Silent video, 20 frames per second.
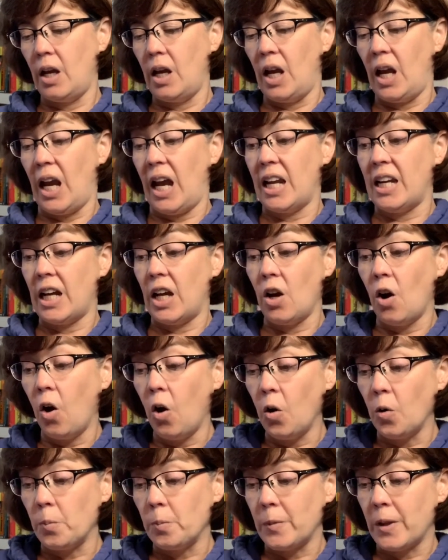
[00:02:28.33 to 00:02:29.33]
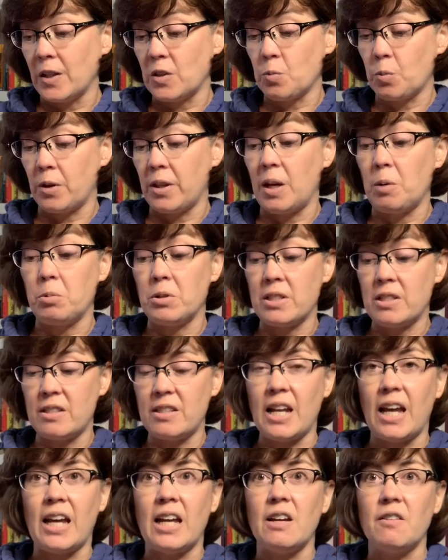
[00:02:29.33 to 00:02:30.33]
And I hoped that's where they would
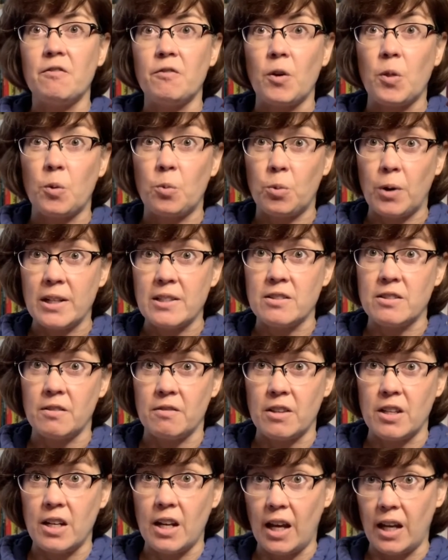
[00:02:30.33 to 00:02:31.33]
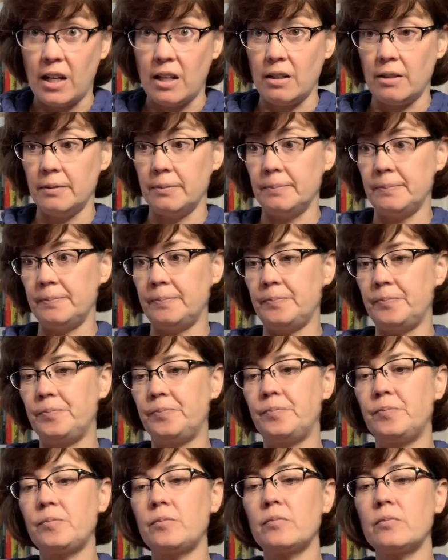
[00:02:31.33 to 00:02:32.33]
stay for the rest of the night.
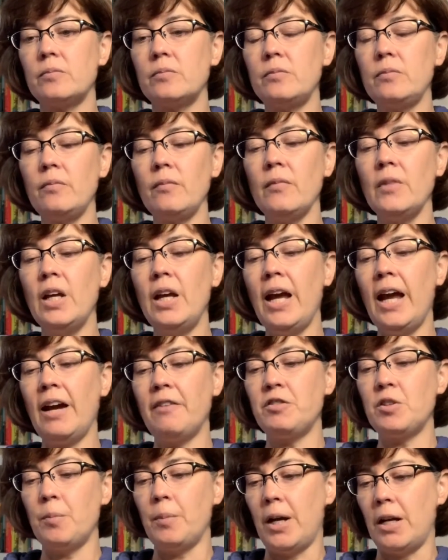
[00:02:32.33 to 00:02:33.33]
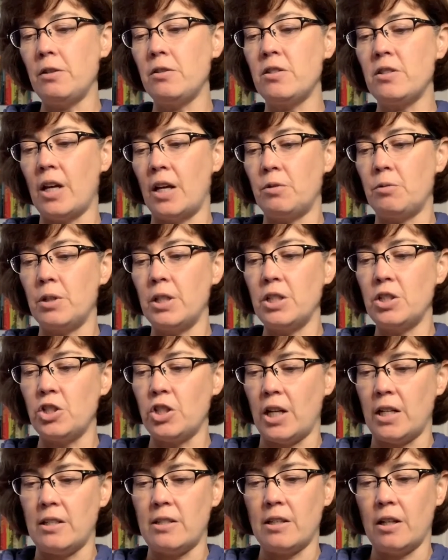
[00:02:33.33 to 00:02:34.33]
After Mouse, Sandra, and
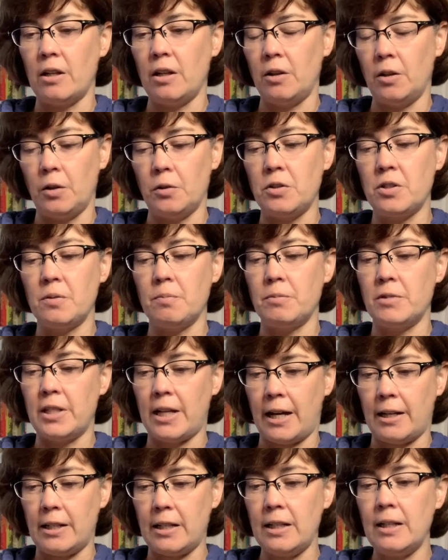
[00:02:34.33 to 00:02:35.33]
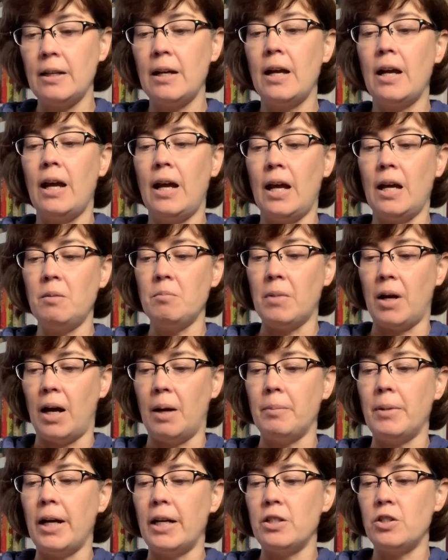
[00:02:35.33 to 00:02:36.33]
Jane said hello to Daddy and
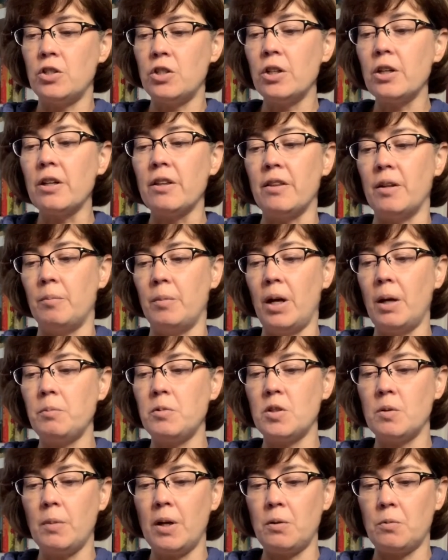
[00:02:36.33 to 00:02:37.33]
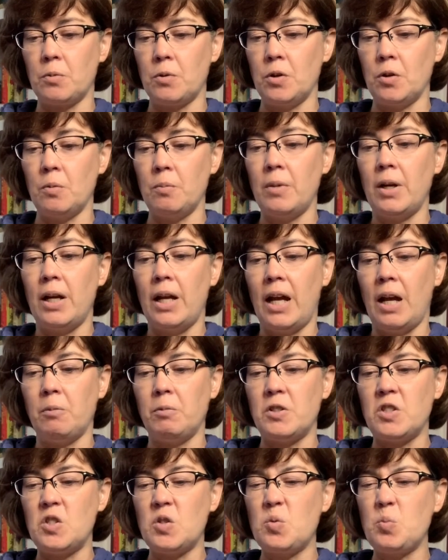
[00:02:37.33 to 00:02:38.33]
Mom, I took them up to my room and we
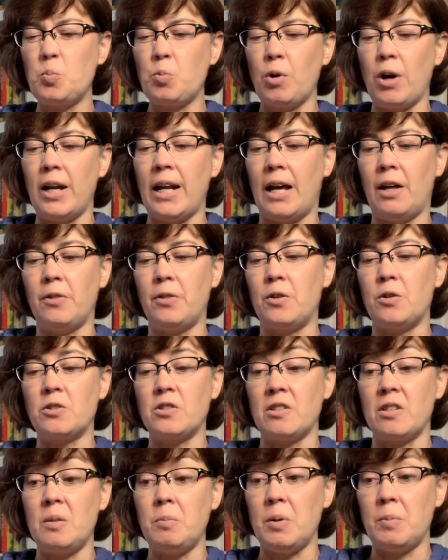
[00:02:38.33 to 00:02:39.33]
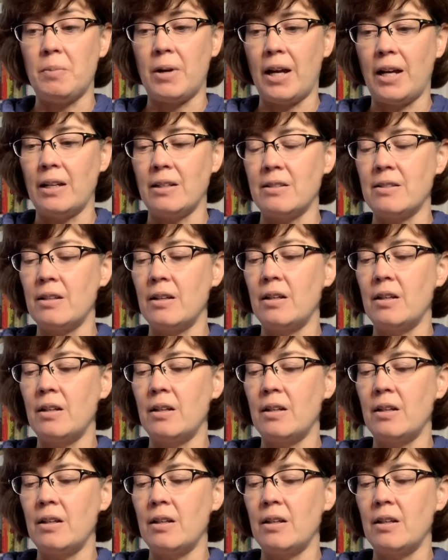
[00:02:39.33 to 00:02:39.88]
spread out their sleeping bags.